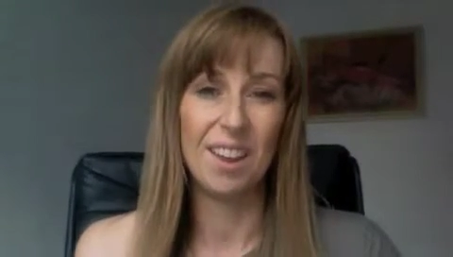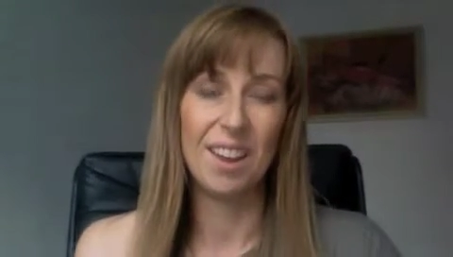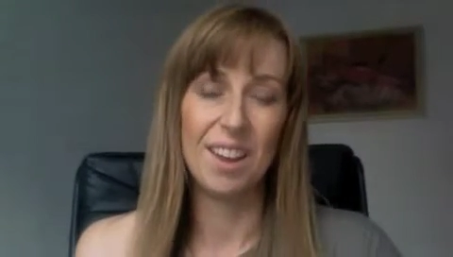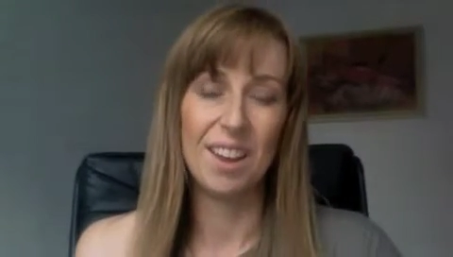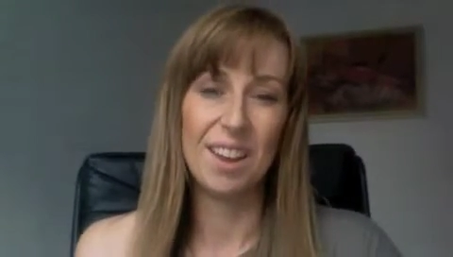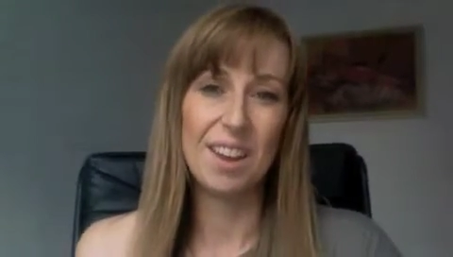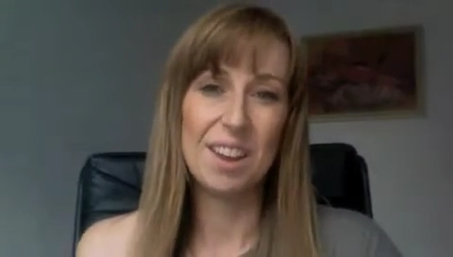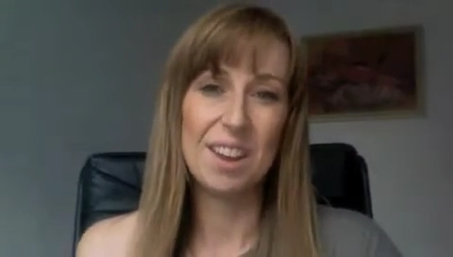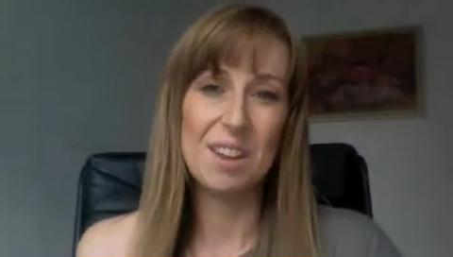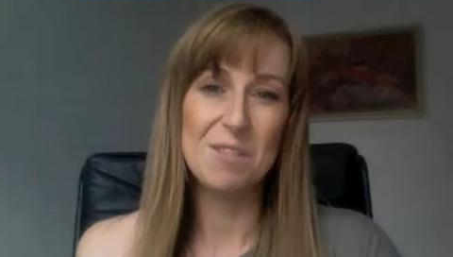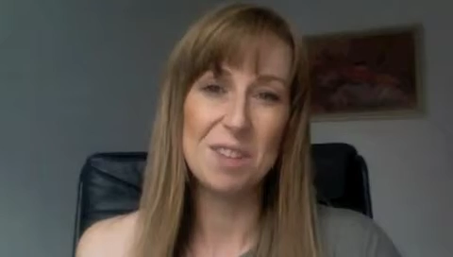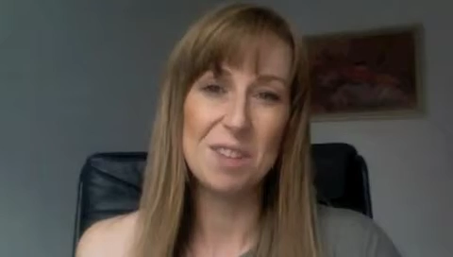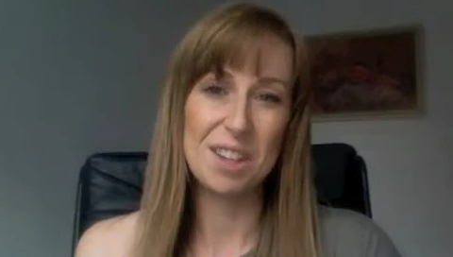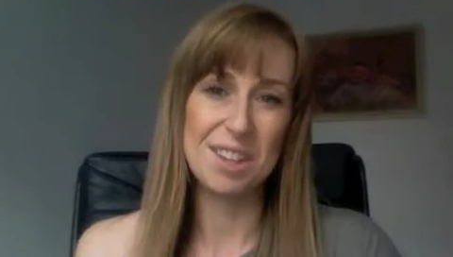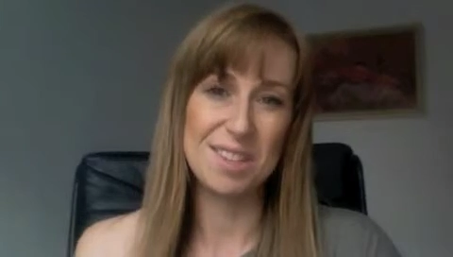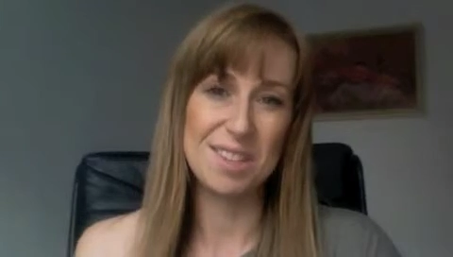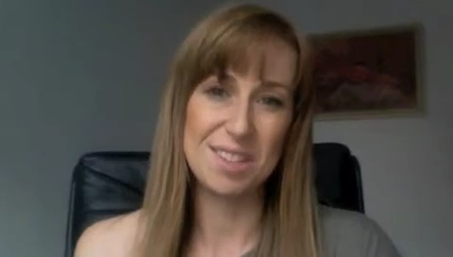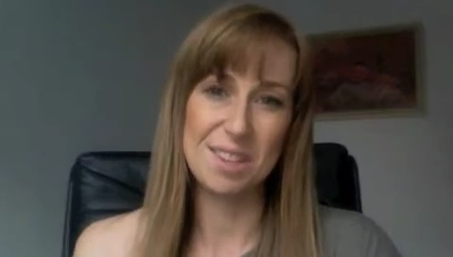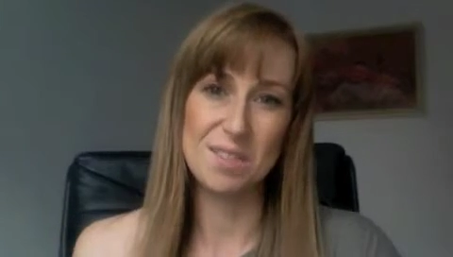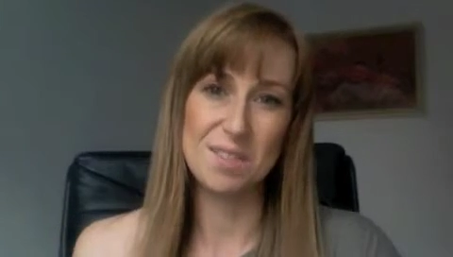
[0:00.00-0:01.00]
And I
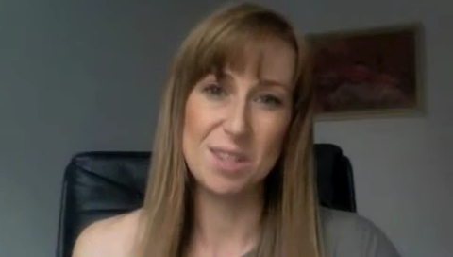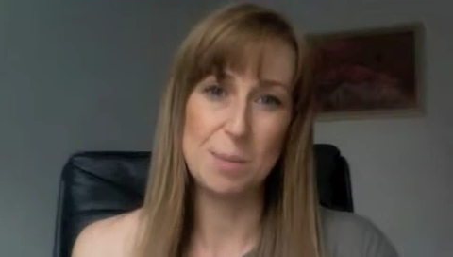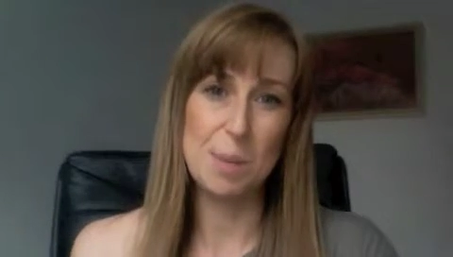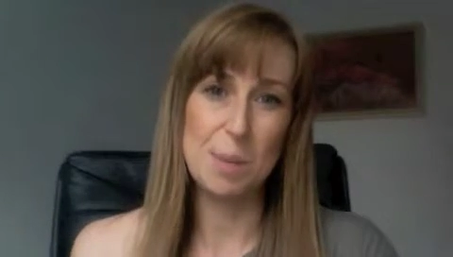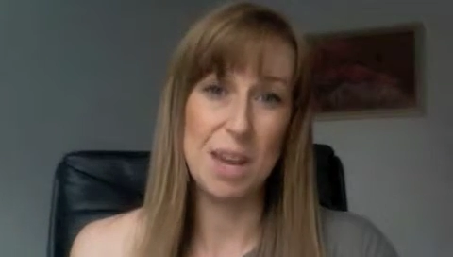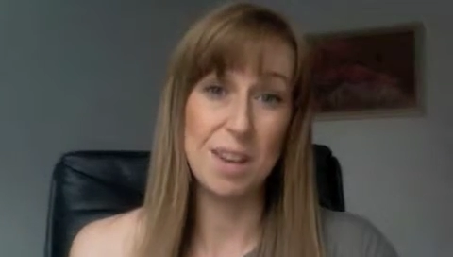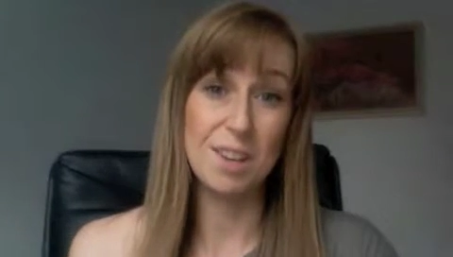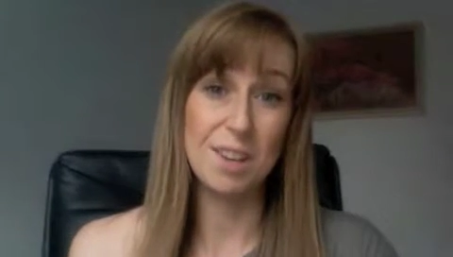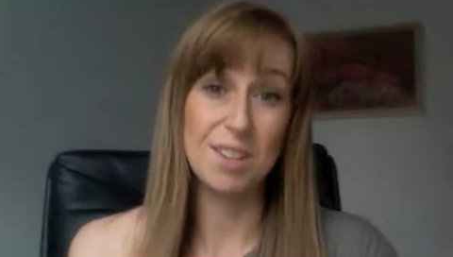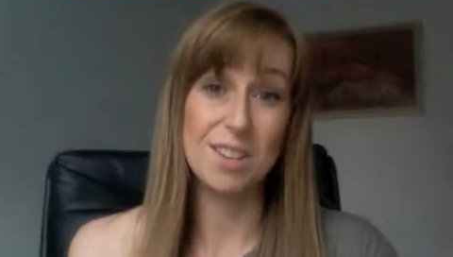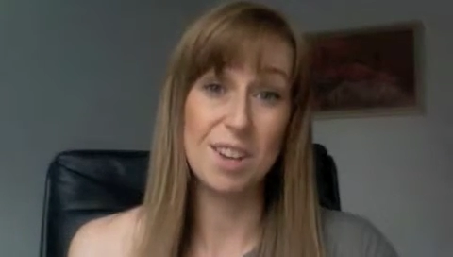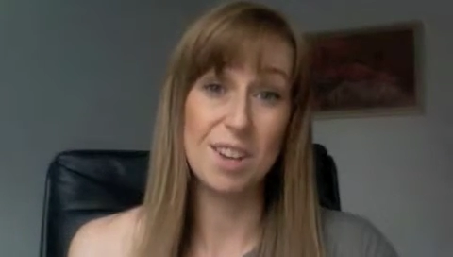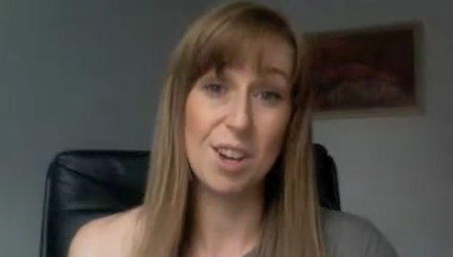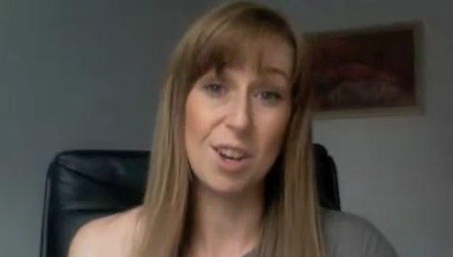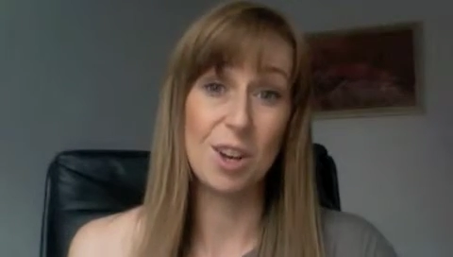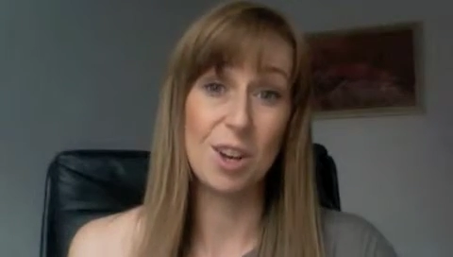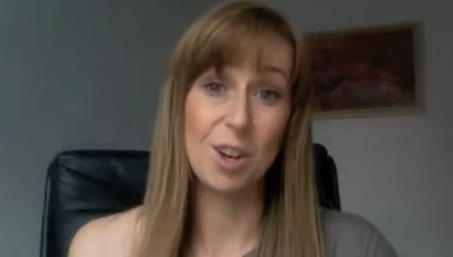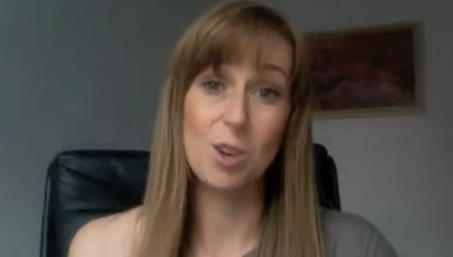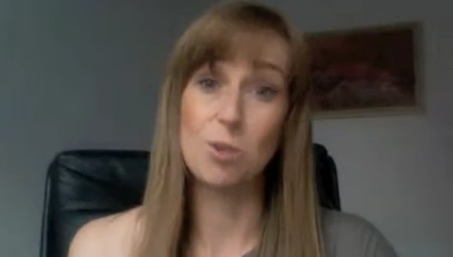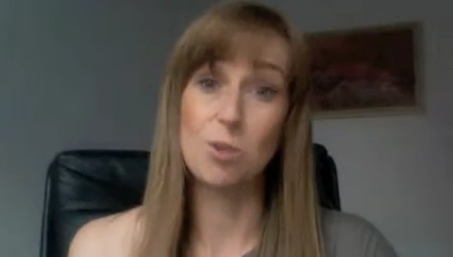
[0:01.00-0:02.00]
realise I've spent
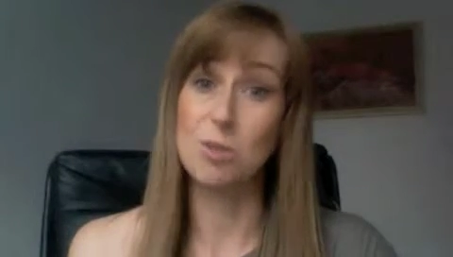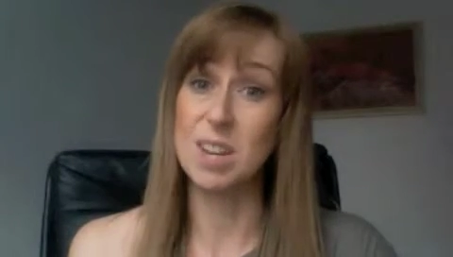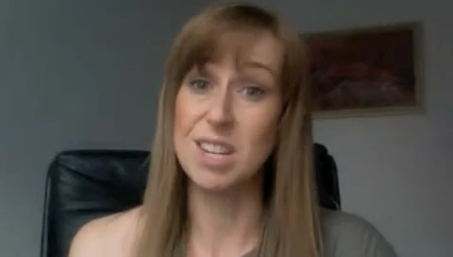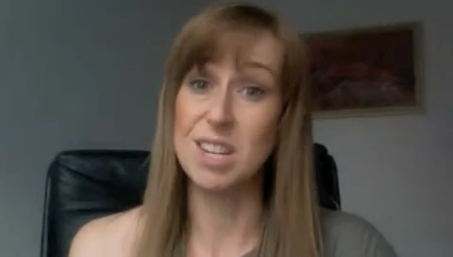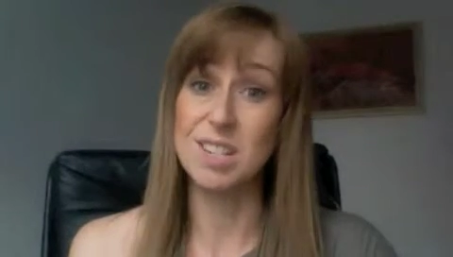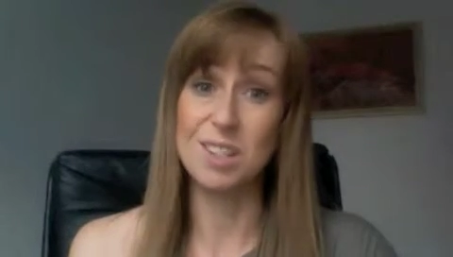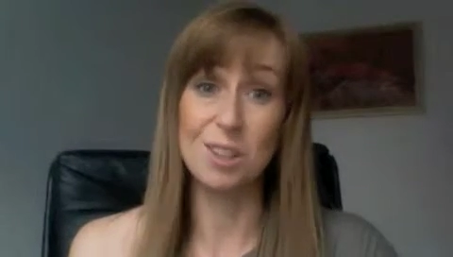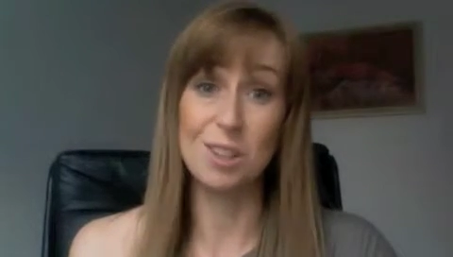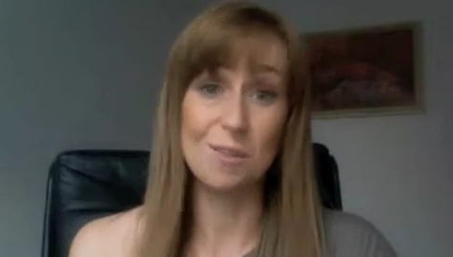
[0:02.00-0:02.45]
a great deal